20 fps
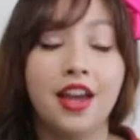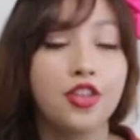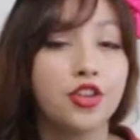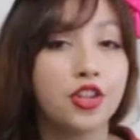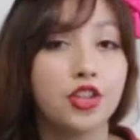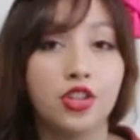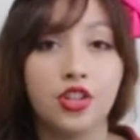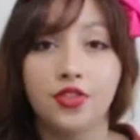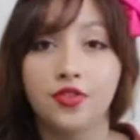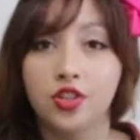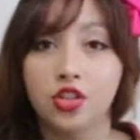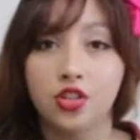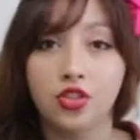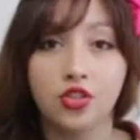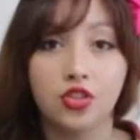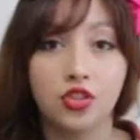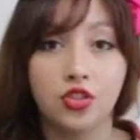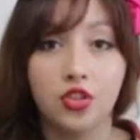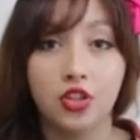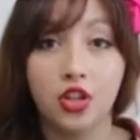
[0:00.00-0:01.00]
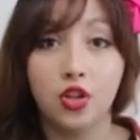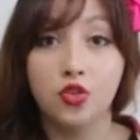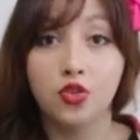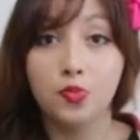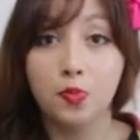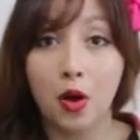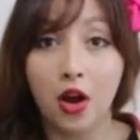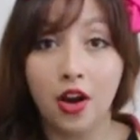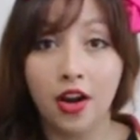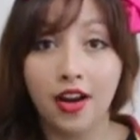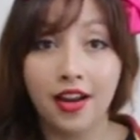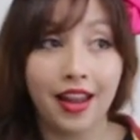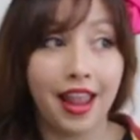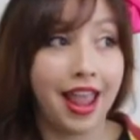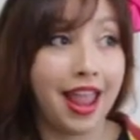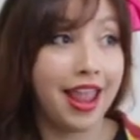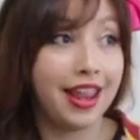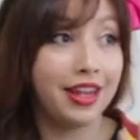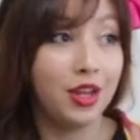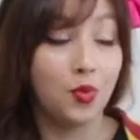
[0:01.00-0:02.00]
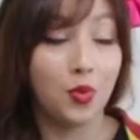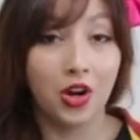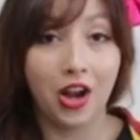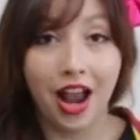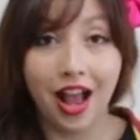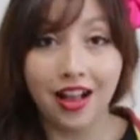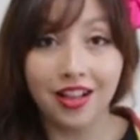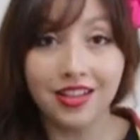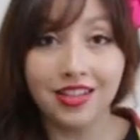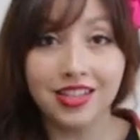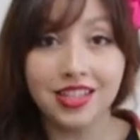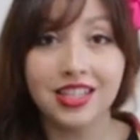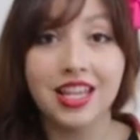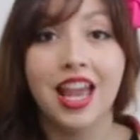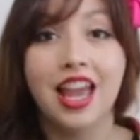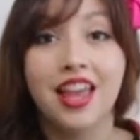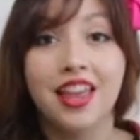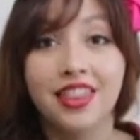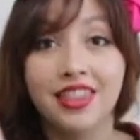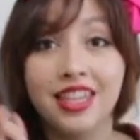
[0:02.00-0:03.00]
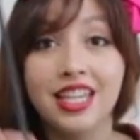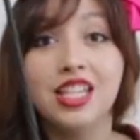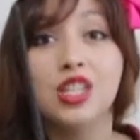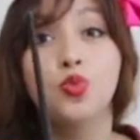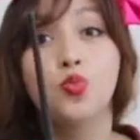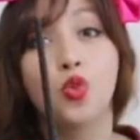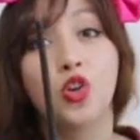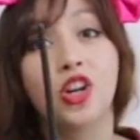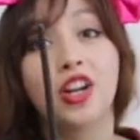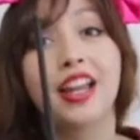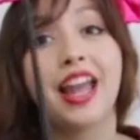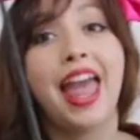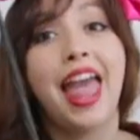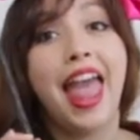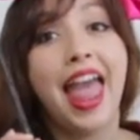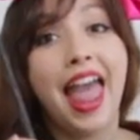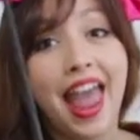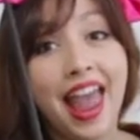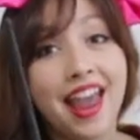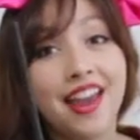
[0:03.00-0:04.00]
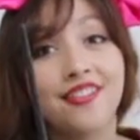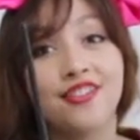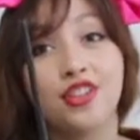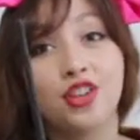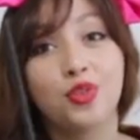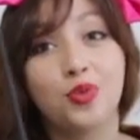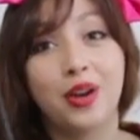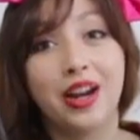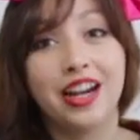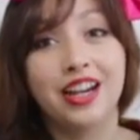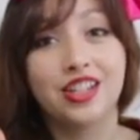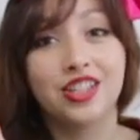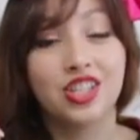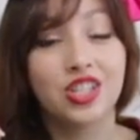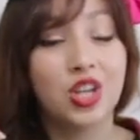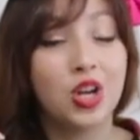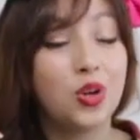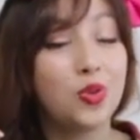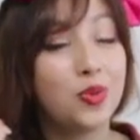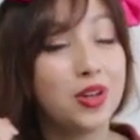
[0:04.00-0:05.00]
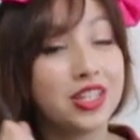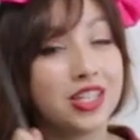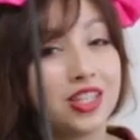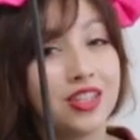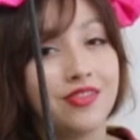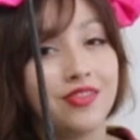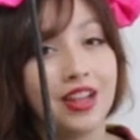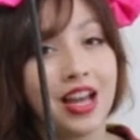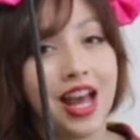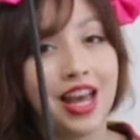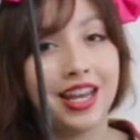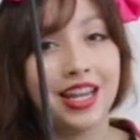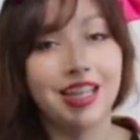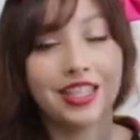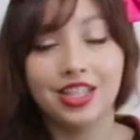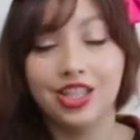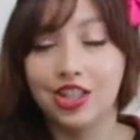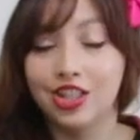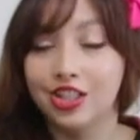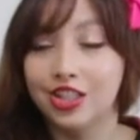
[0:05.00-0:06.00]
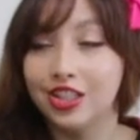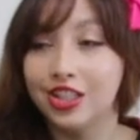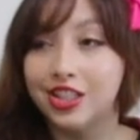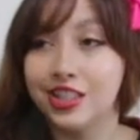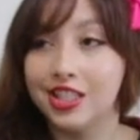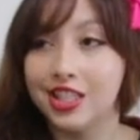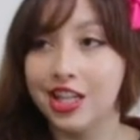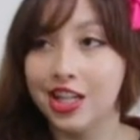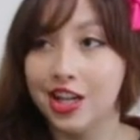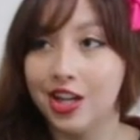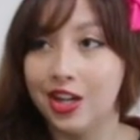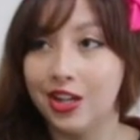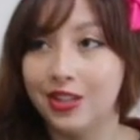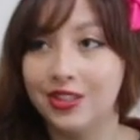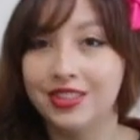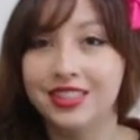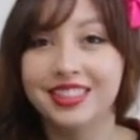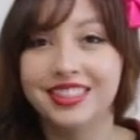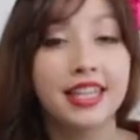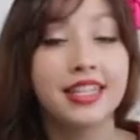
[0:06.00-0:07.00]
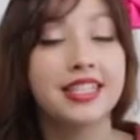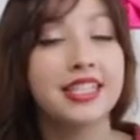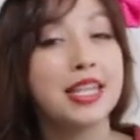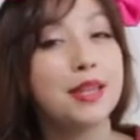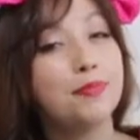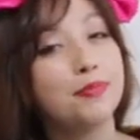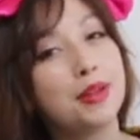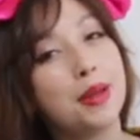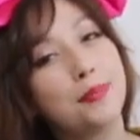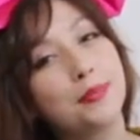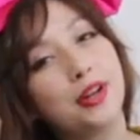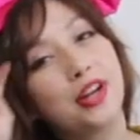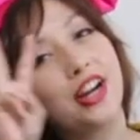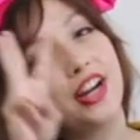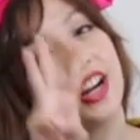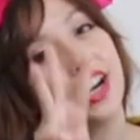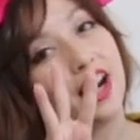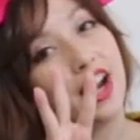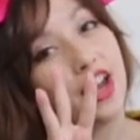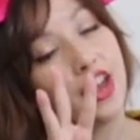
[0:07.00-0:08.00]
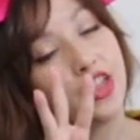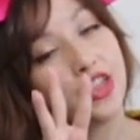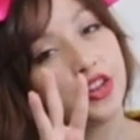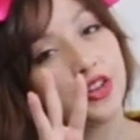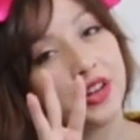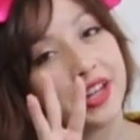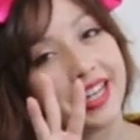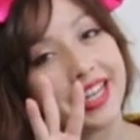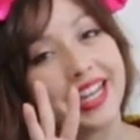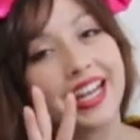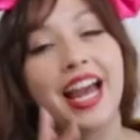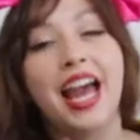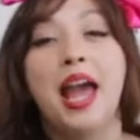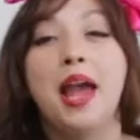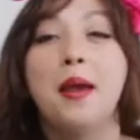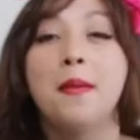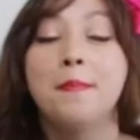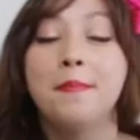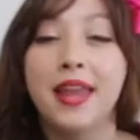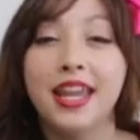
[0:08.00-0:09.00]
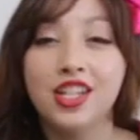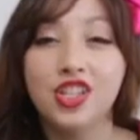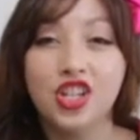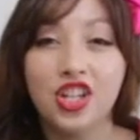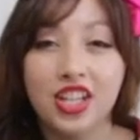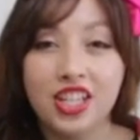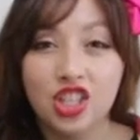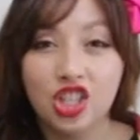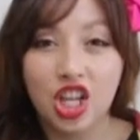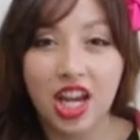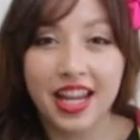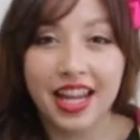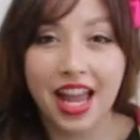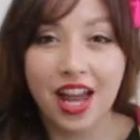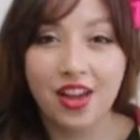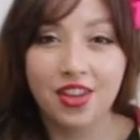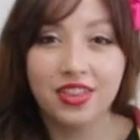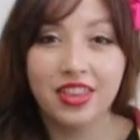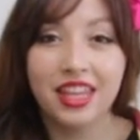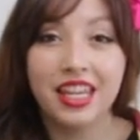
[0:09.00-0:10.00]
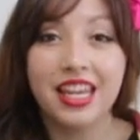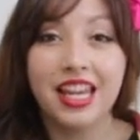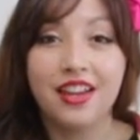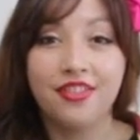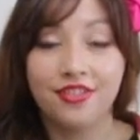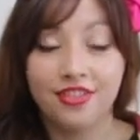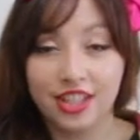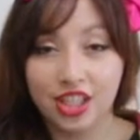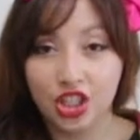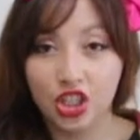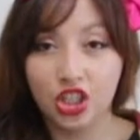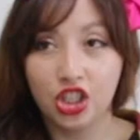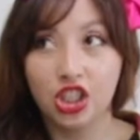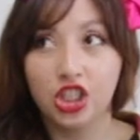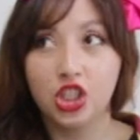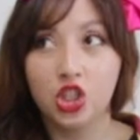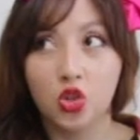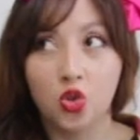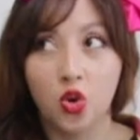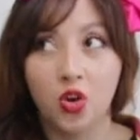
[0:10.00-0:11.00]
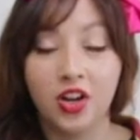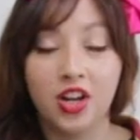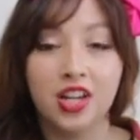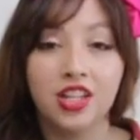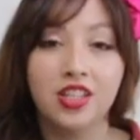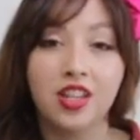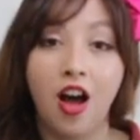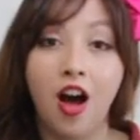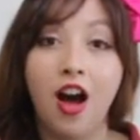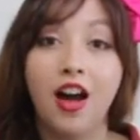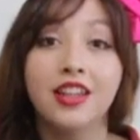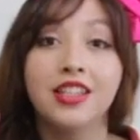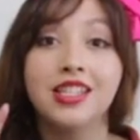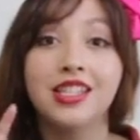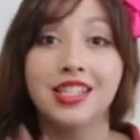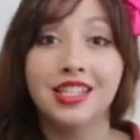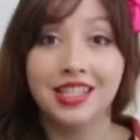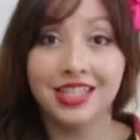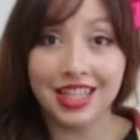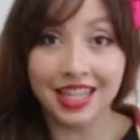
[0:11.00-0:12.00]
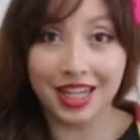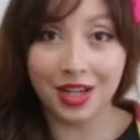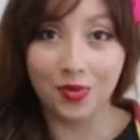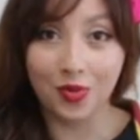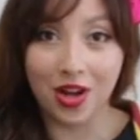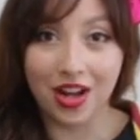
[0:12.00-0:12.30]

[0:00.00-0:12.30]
other Universal Studios park anywhere else, these work everywhere. So once you've got it, you're good to go. Tip number 3, make sure to check out the official stores on City